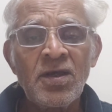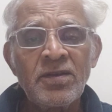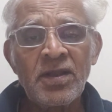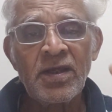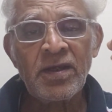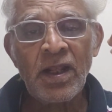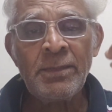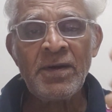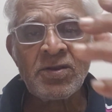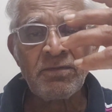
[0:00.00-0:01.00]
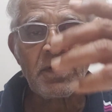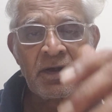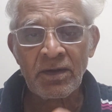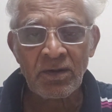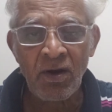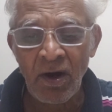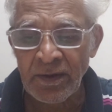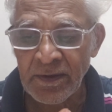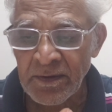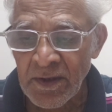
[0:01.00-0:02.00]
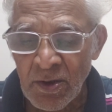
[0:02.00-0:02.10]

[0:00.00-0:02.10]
the elements of the God.